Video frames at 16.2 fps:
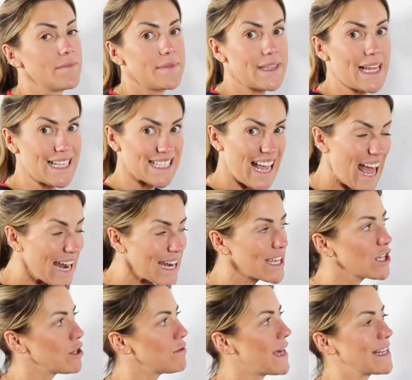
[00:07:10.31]
They're
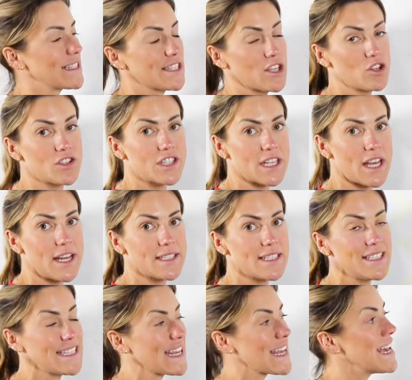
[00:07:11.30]
telling you that's the
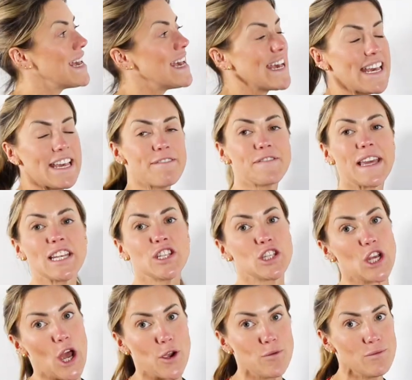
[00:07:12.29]
uncertainty. If they
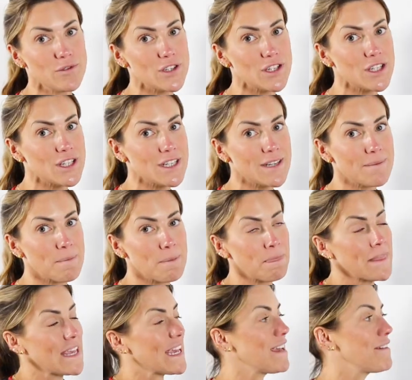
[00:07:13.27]
don't,
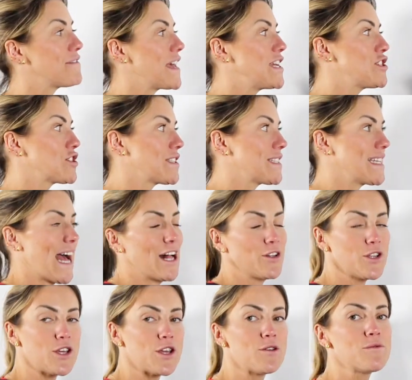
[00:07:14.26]
if they just tell
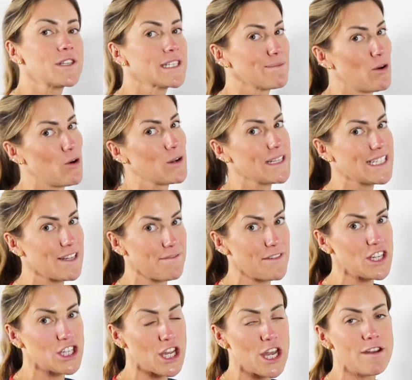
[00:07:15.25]
you the smallest
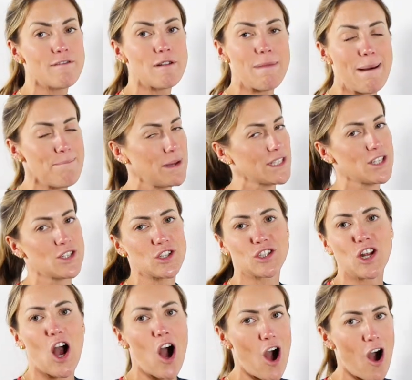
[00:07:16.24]
division, remember to
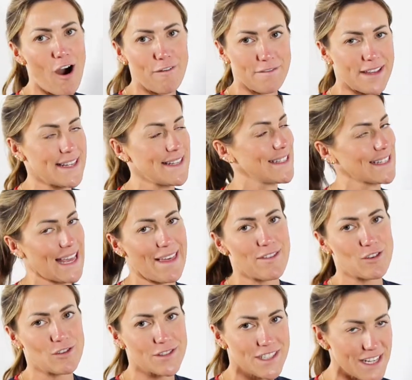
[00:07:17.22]
just half it to get
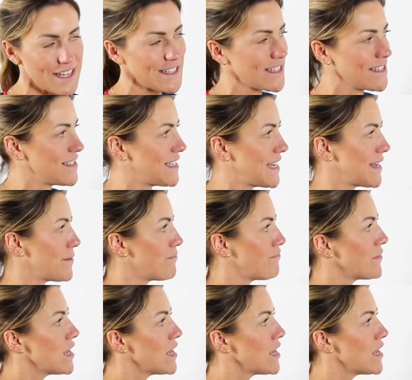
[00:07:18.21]
the uncertainty.